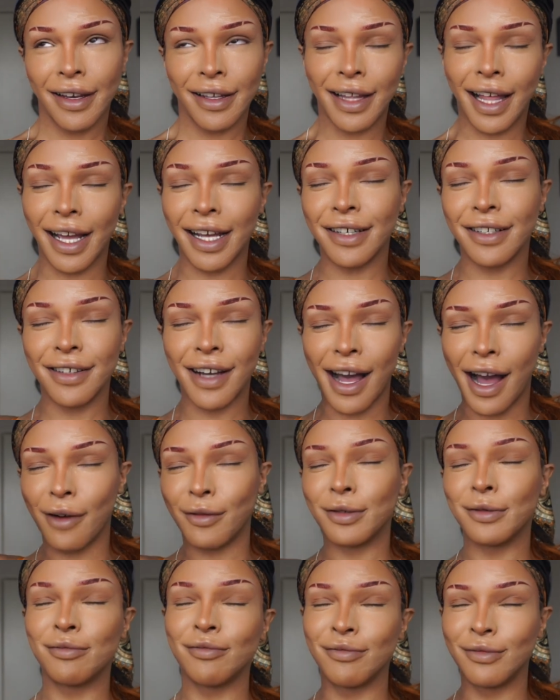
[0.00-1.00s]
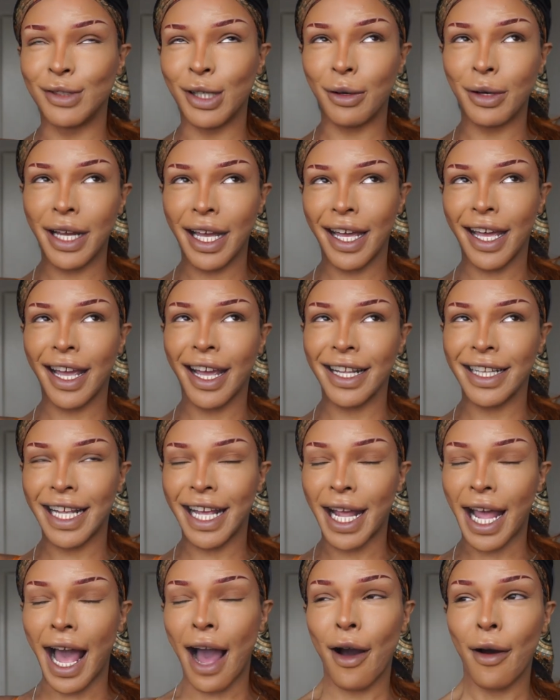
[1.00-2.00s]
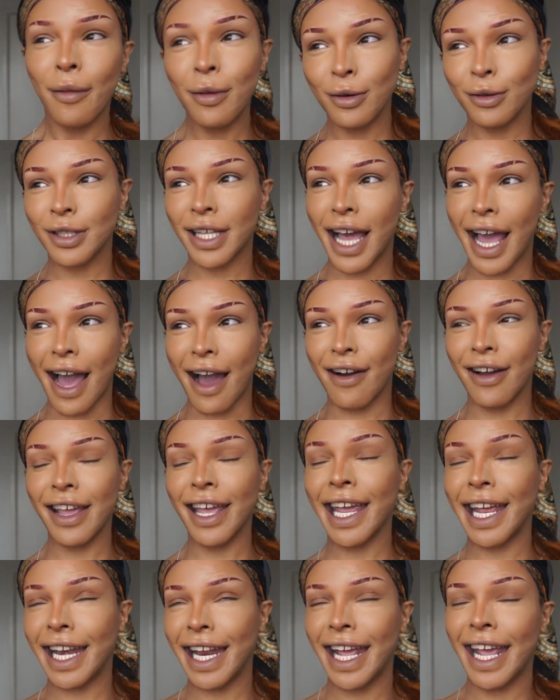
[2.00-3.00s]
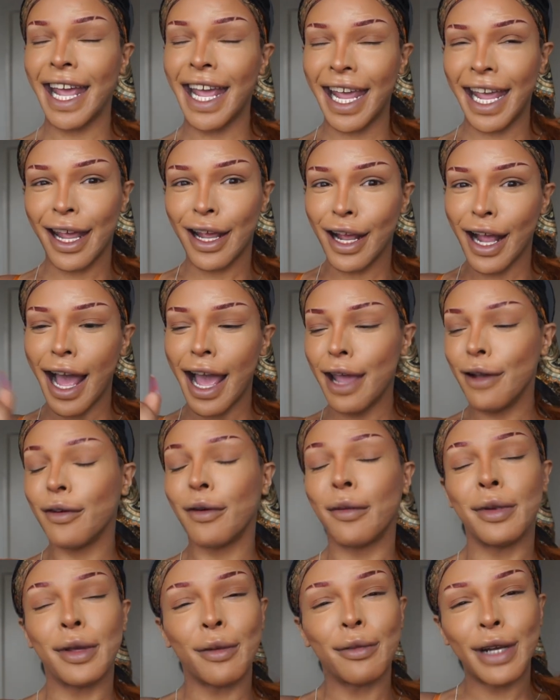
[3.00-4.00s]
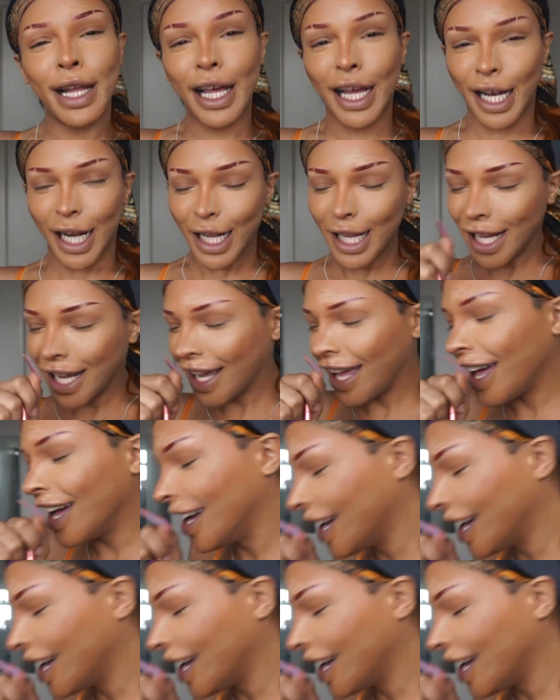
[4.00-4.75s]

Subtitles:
I would do it and then I'll pull out, eat it, it will be bloody.